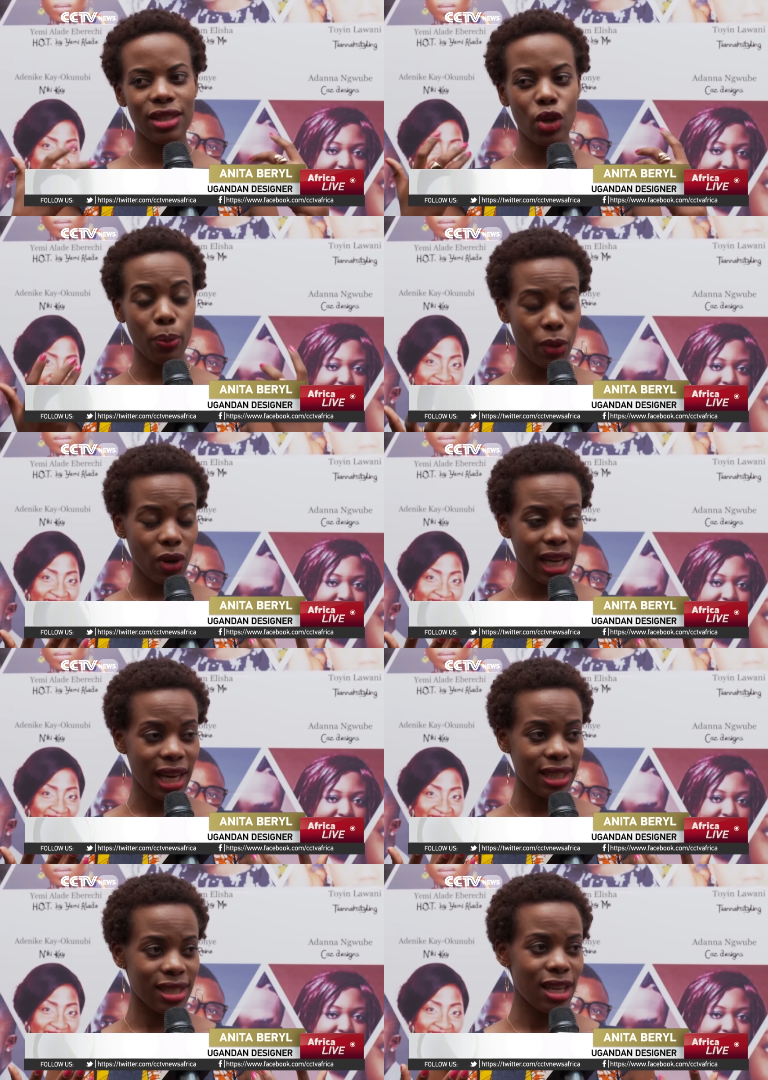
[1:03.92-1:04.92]
Speaker 1: your
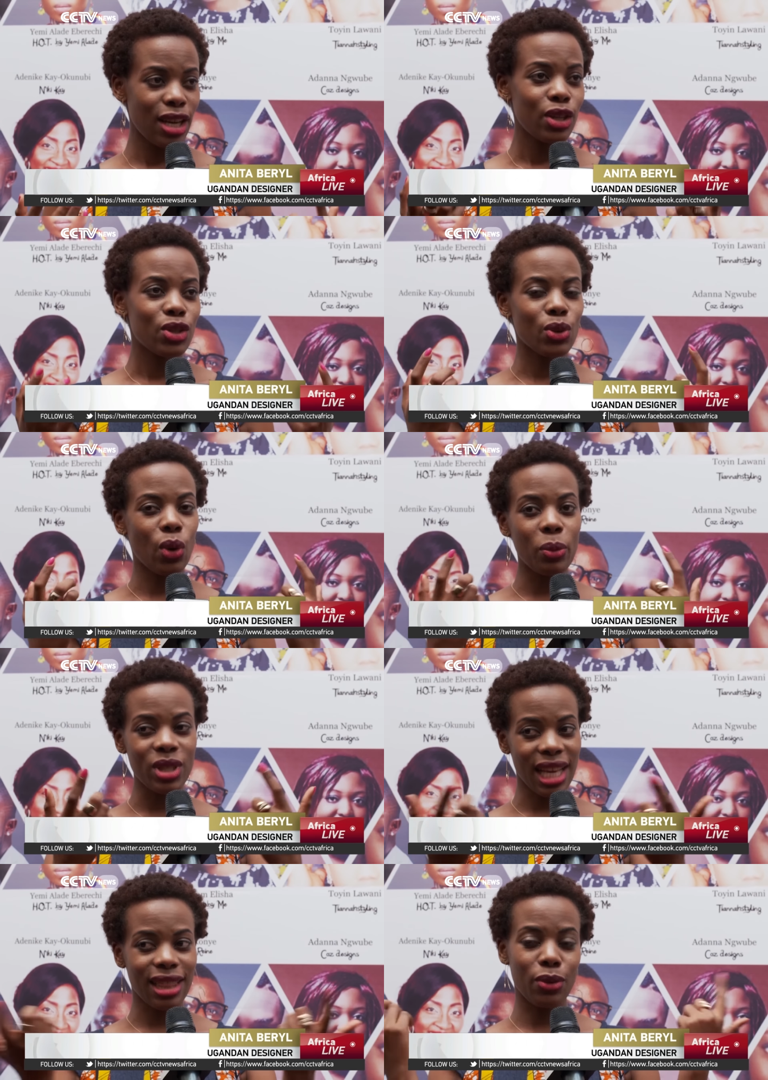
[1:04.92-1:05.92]
product to almost
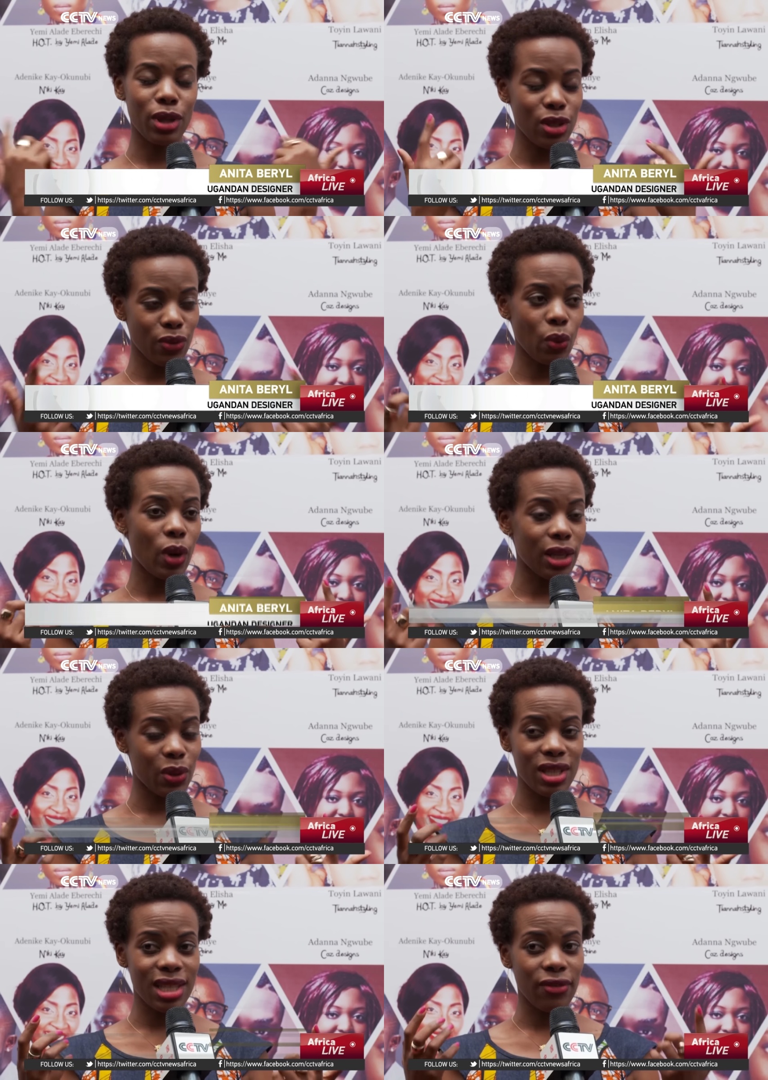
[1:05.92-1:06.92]
like the rest of the world because it's a